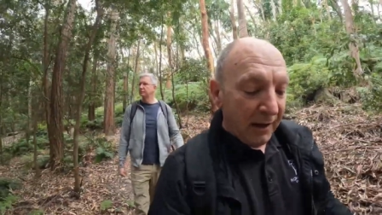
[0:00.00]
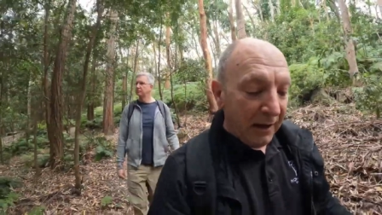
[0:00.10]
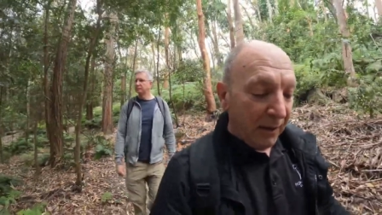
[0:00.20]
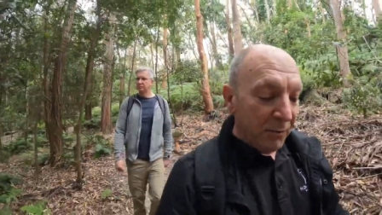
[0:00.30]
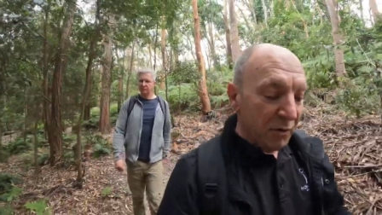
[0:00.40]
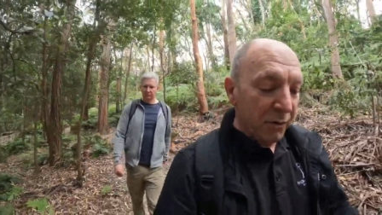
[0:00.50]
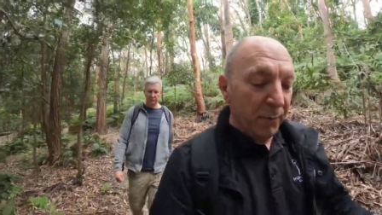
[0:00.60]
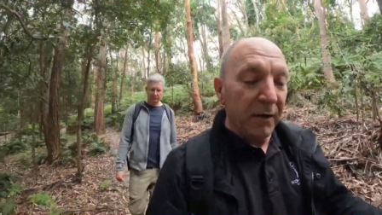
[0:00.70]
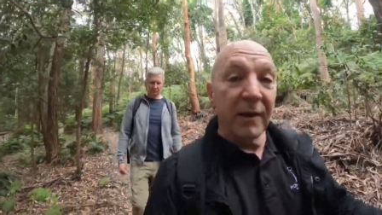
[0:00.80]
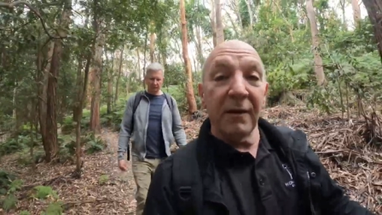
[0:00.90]
and I'm sure
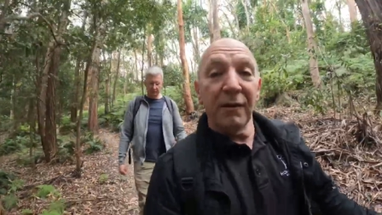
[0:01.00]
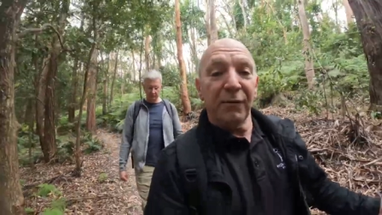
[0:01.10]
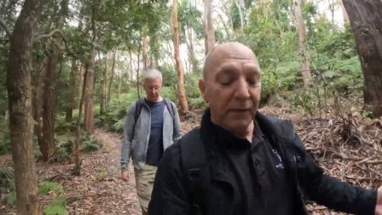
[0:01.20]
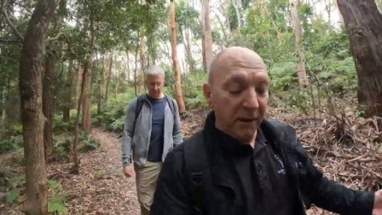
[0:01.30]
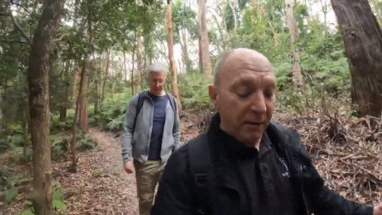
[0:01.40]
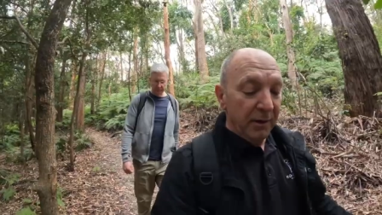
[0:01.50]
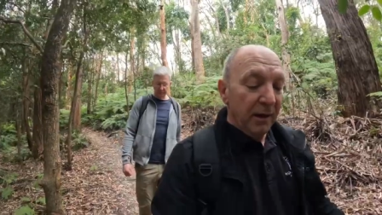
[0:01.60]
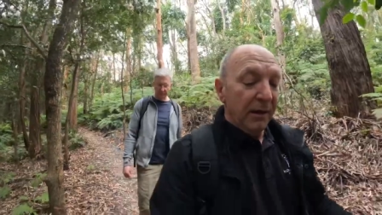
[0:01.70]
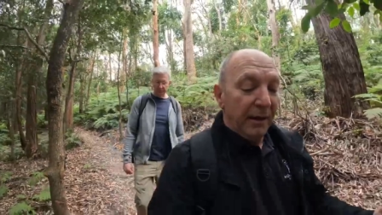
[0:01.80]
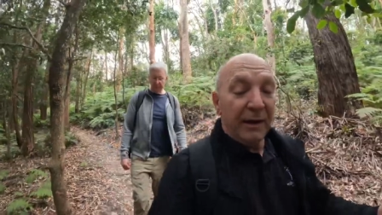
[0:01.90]
by the end of this video
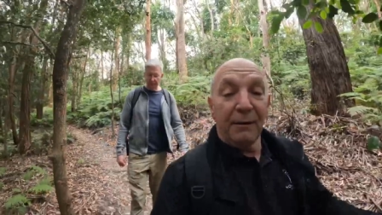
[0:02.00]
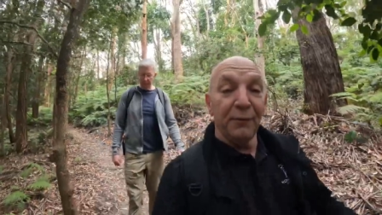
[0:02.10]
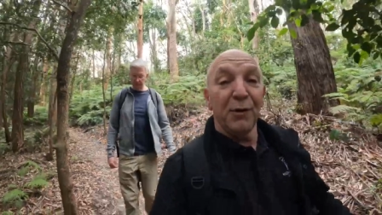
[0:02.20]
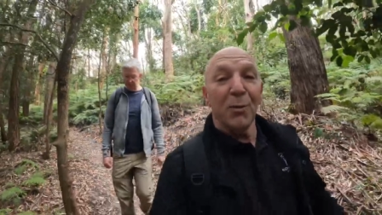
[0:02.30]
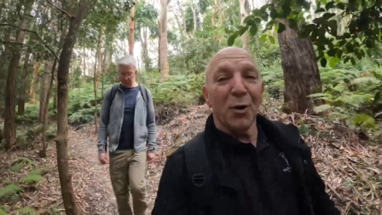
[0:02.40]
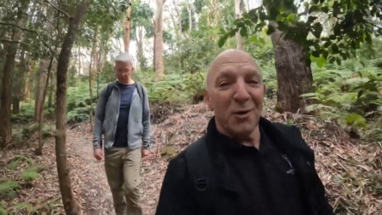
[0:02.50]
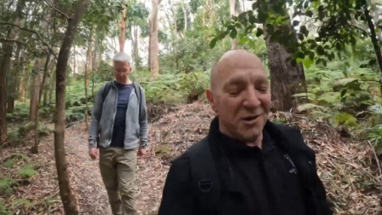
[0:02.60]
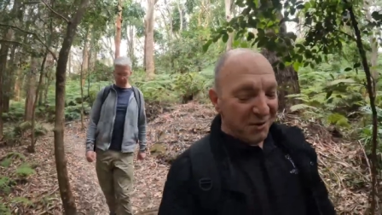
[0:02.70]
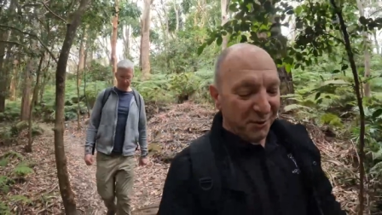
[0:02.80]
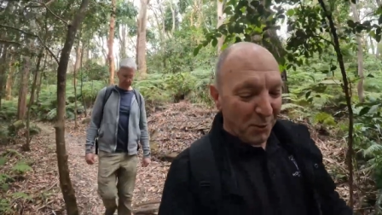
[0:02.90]
you'll have a few more
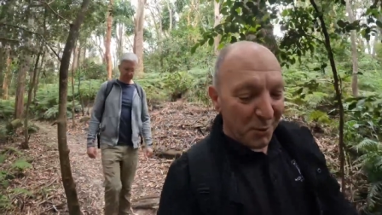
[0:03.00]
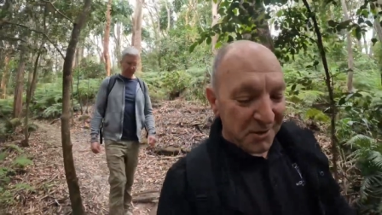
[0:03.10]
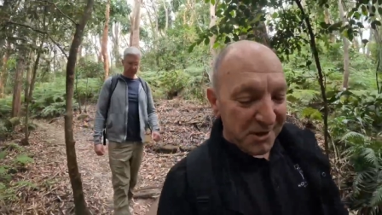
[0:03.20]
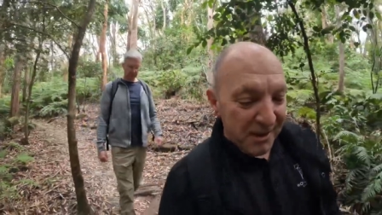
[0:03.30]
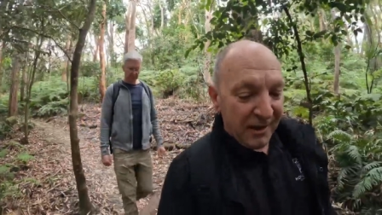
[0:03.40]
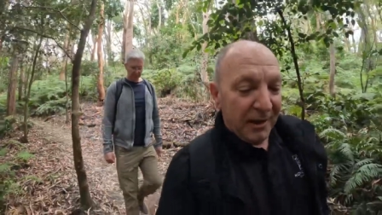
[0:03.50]
questions for us.